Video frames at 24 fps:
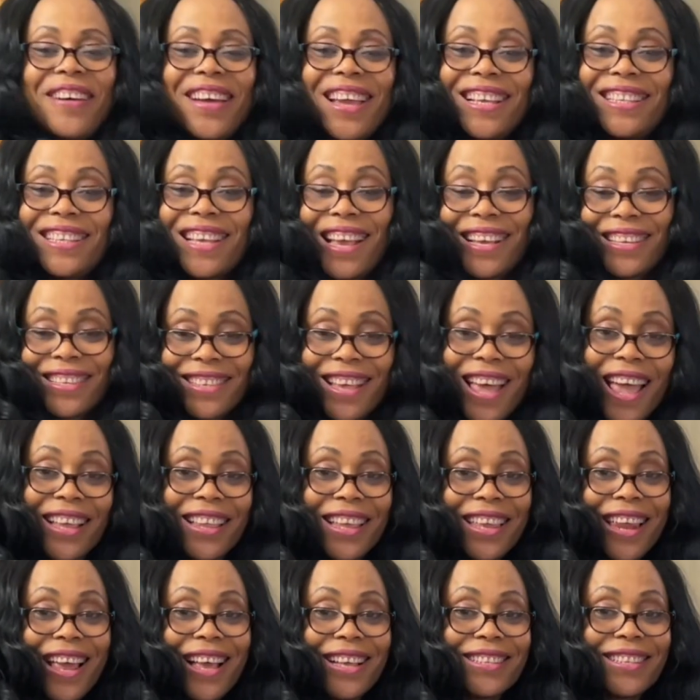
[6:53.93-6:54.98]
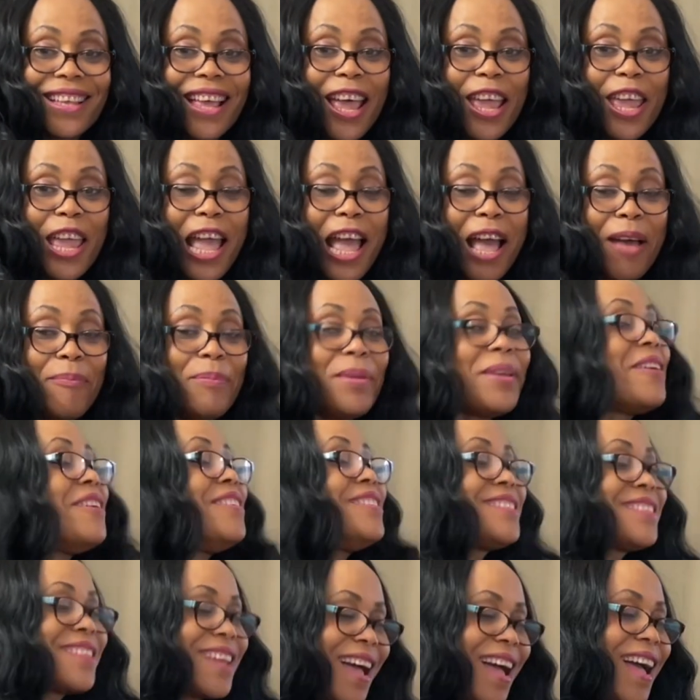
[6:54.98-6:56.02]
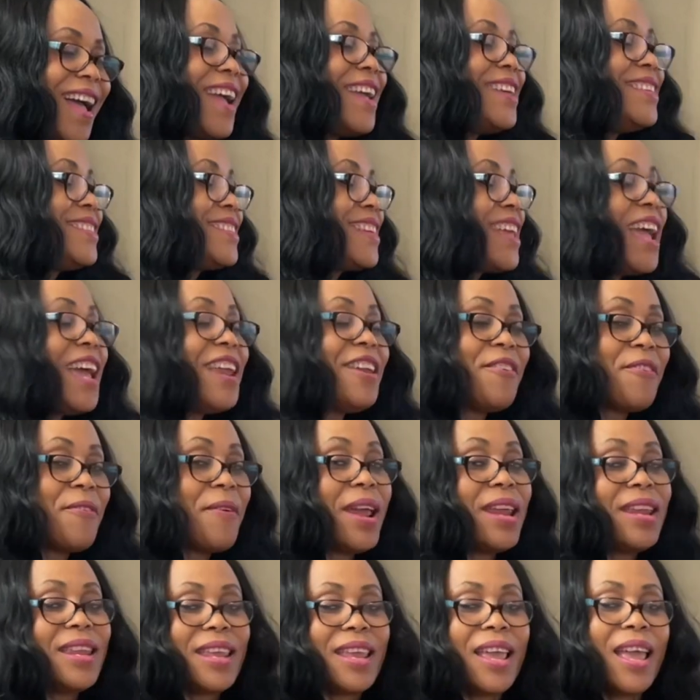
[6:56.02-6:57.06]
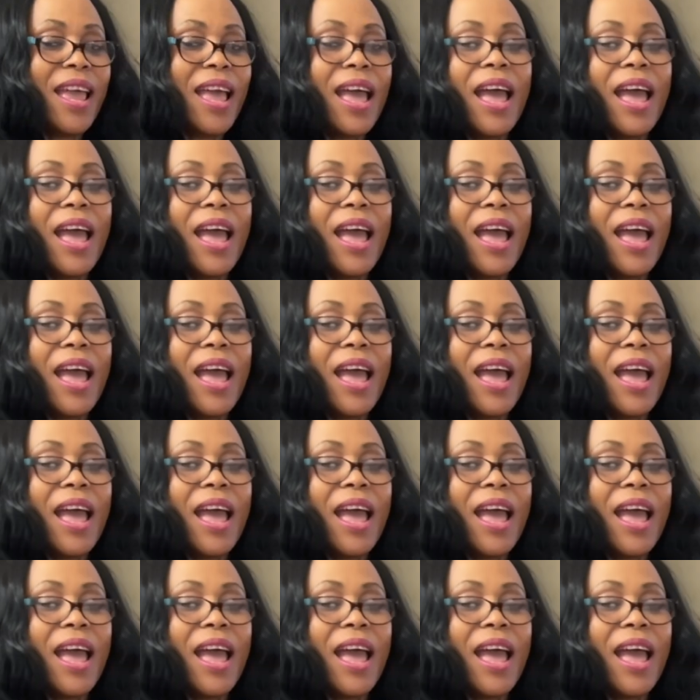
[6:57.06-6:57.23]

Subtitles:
is excited as I am? Because guys, get ready.